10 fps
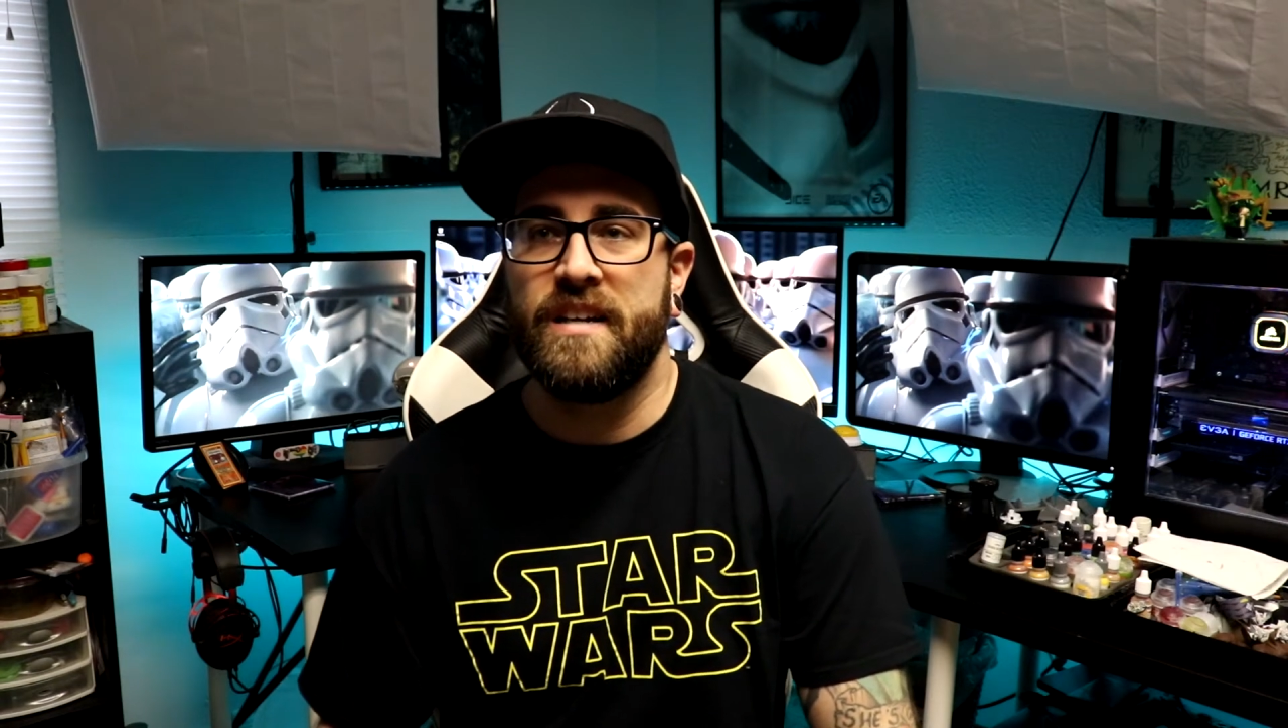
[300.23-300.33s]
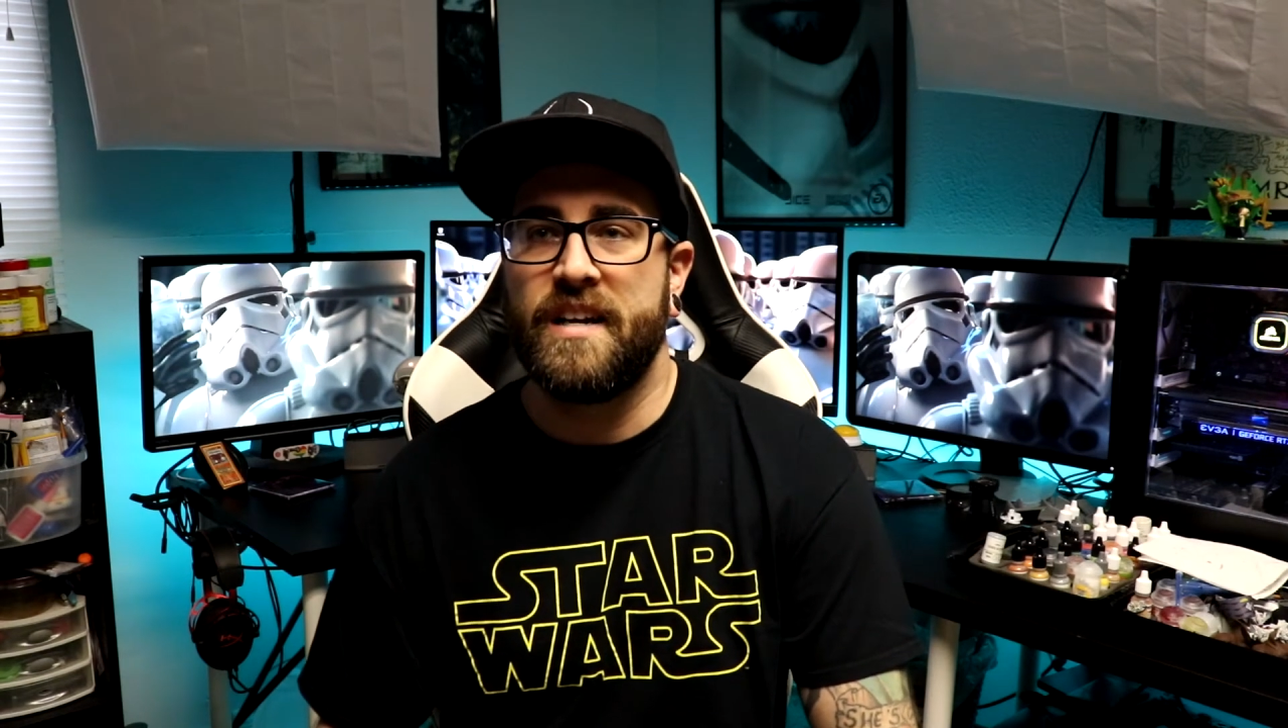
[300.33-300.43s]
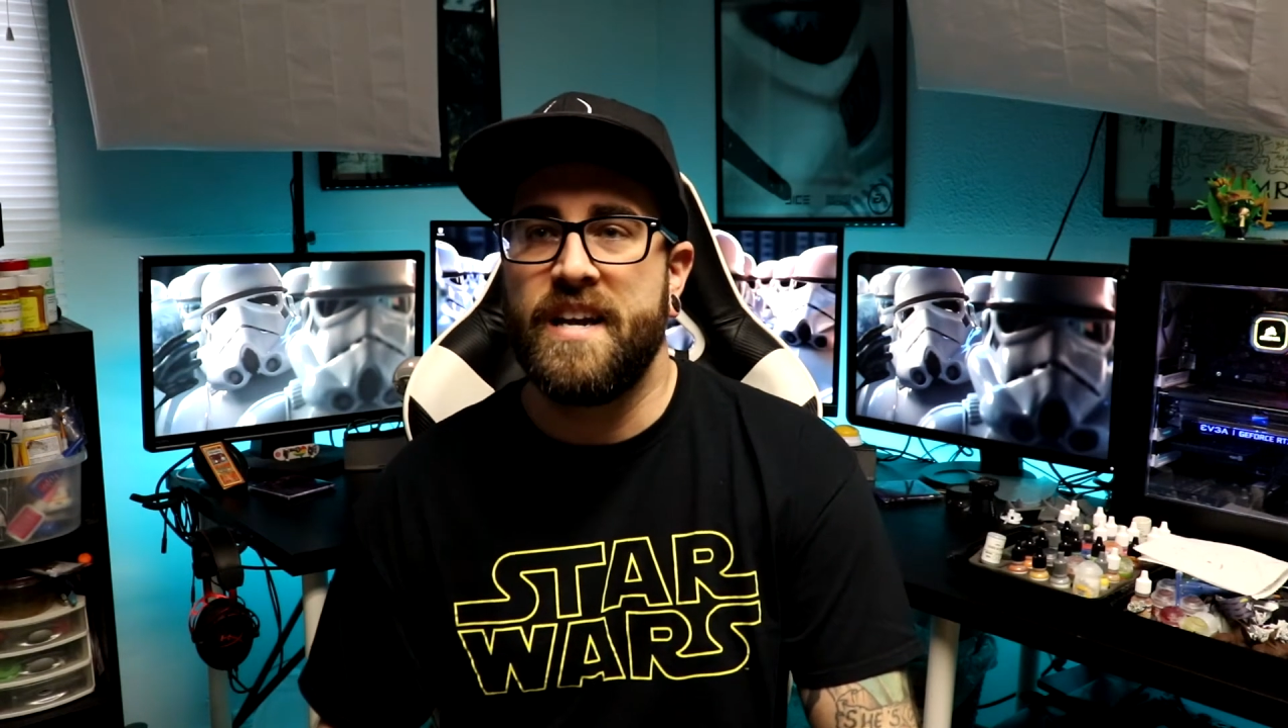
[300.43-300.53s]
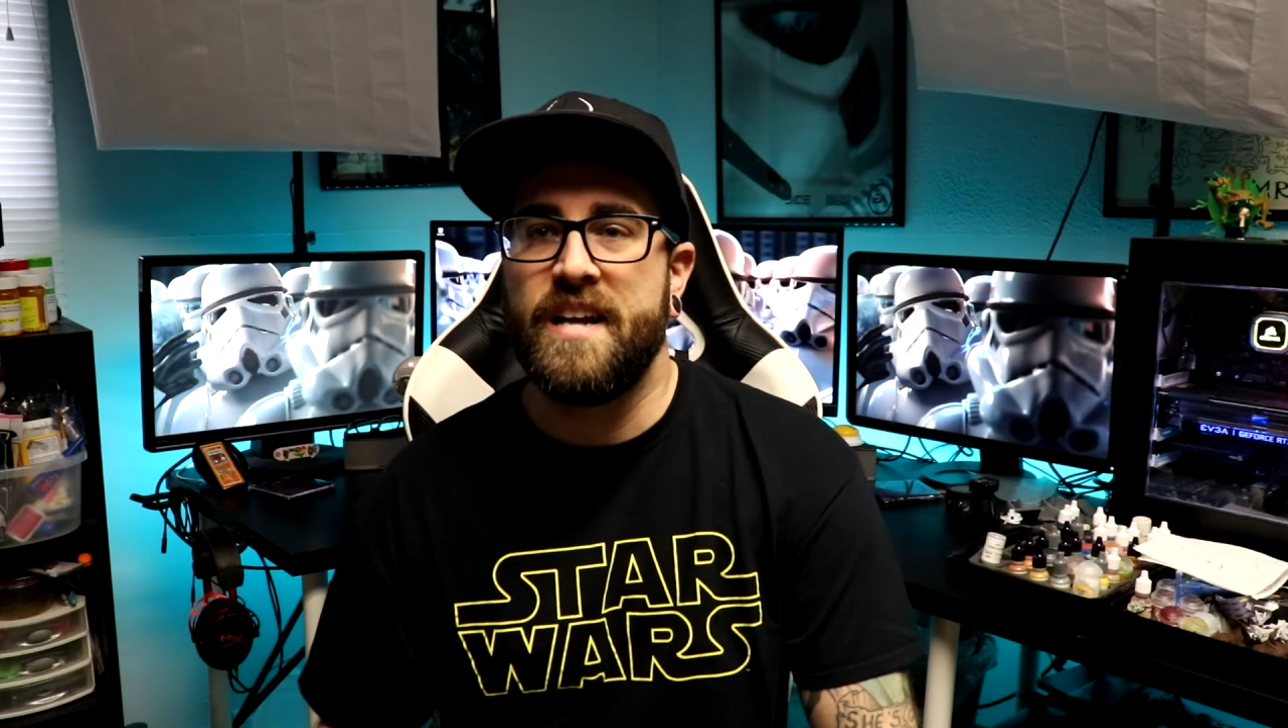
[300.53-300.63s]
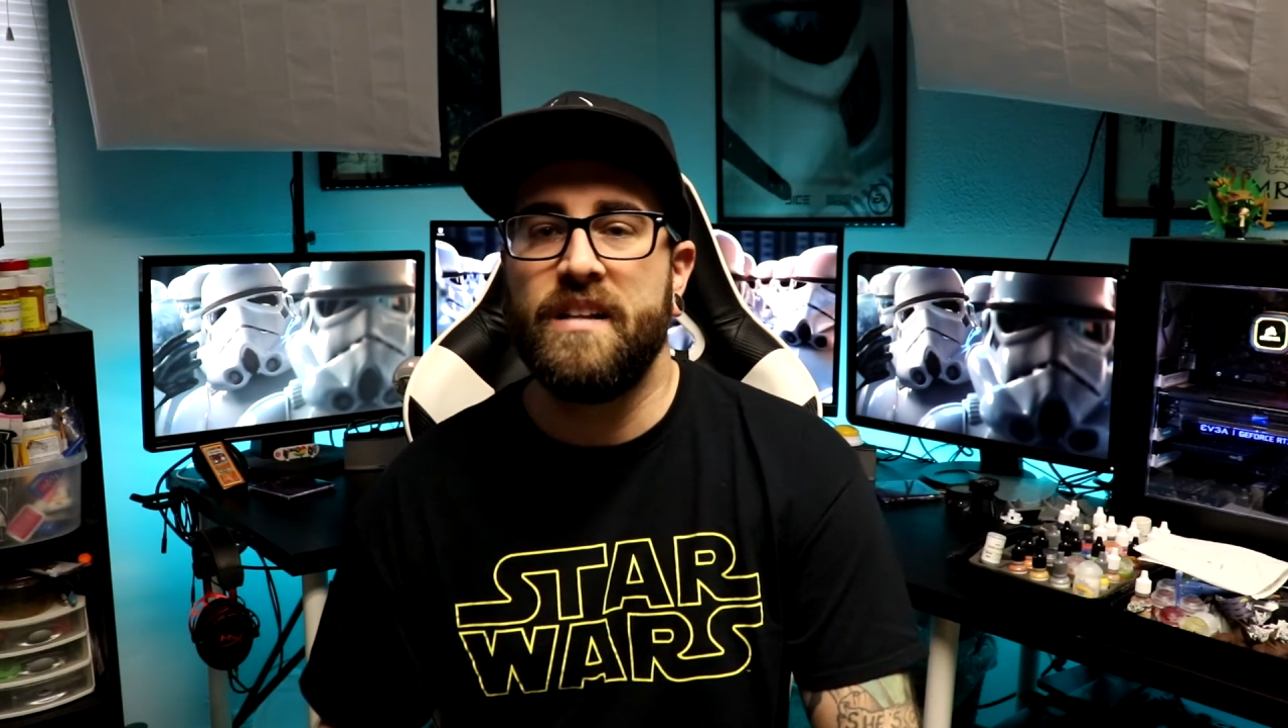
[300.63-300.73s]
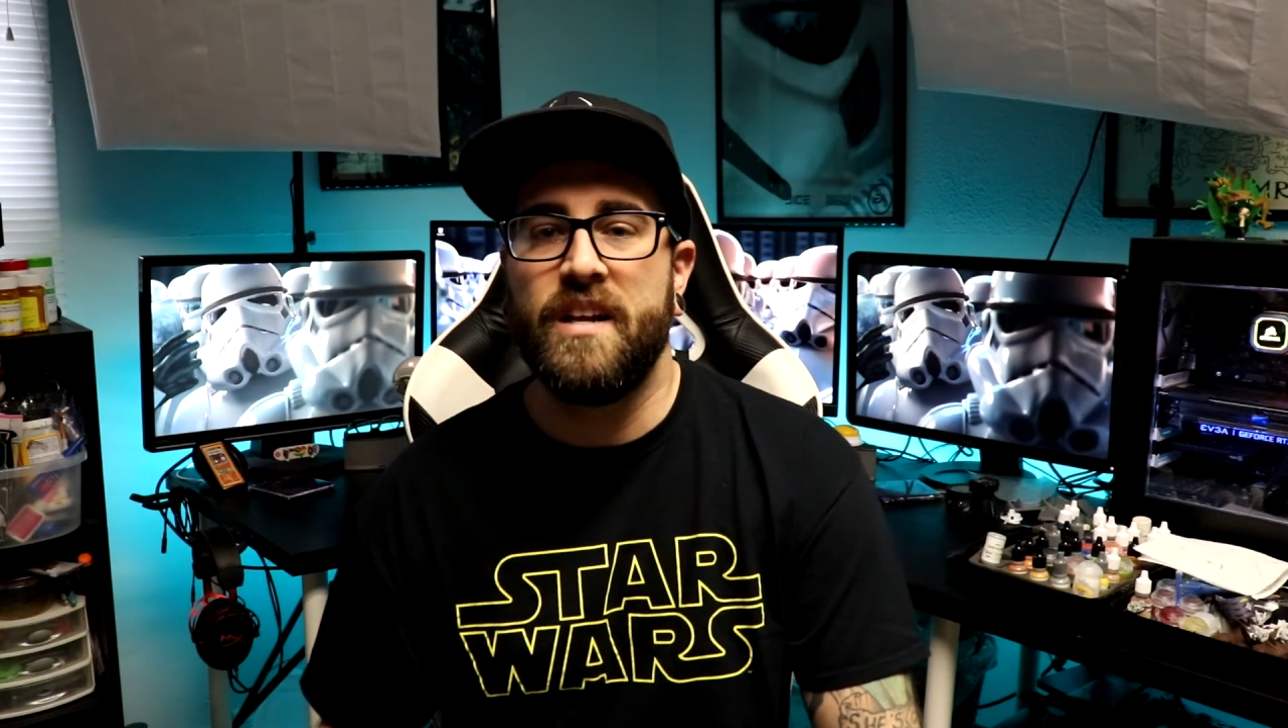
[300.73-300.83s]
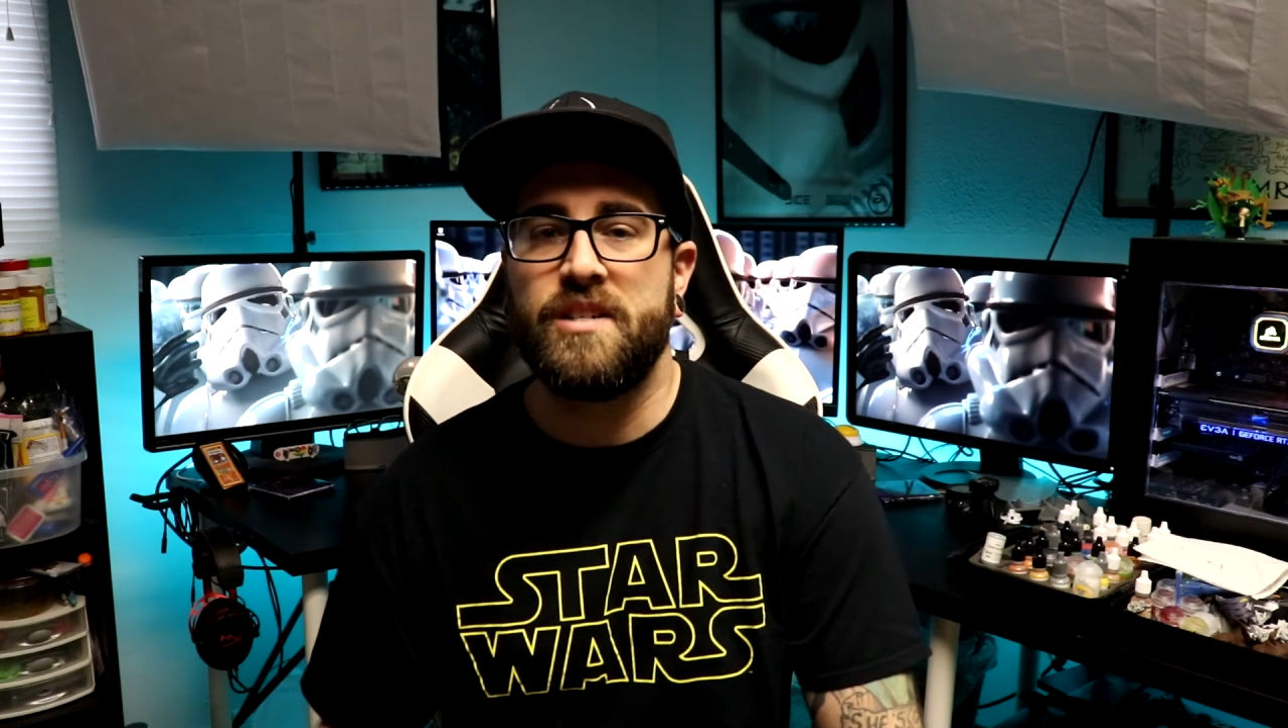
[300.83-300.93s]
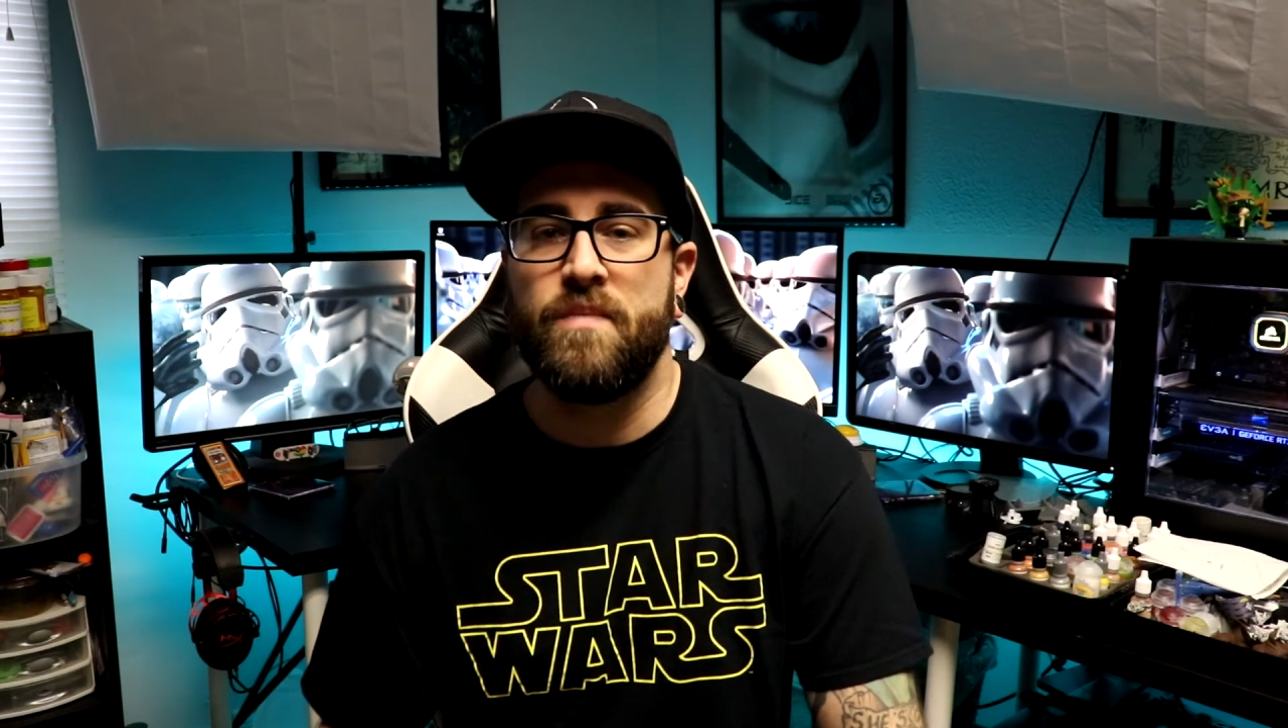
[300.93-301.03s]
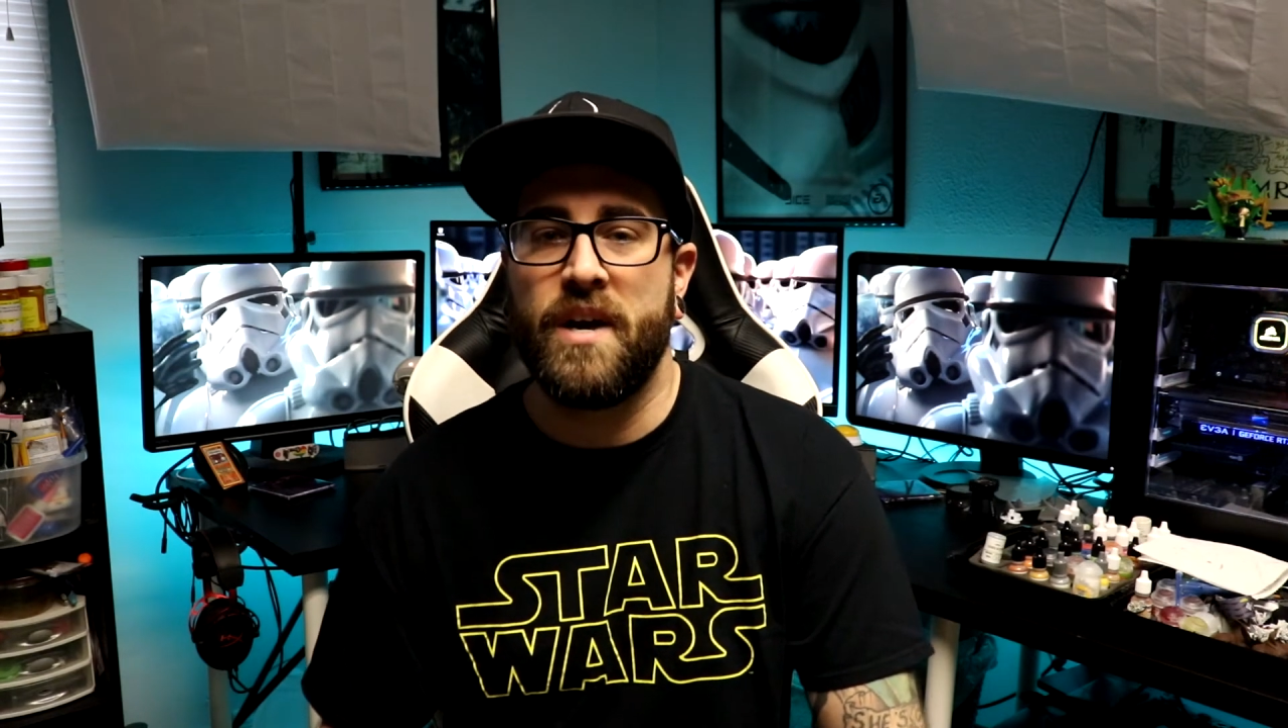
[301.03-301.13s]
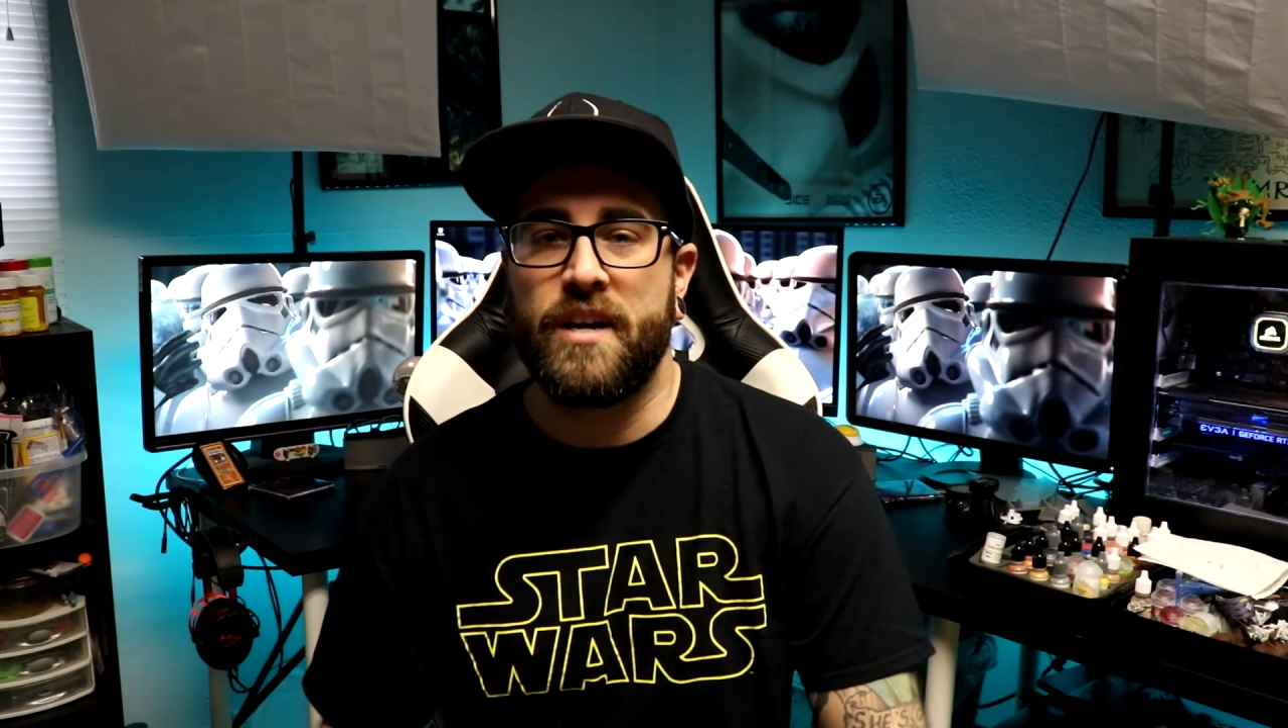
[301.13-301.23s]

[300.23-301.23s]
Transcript: again lets my